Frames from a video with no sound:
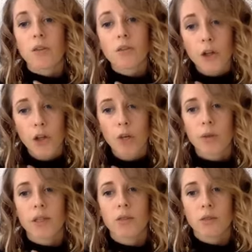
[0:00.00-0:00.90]
a photo
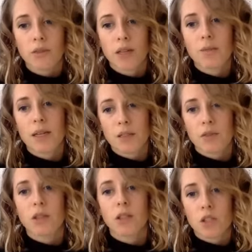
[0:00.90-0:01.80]
because it reflects back
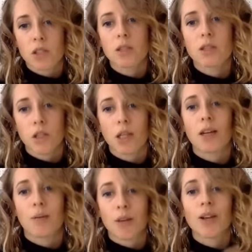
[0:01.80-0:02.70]
differently than just looking
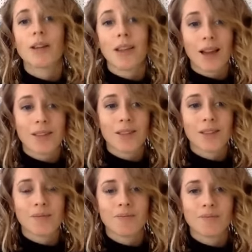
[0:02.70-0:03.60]
in a mirror. Yes.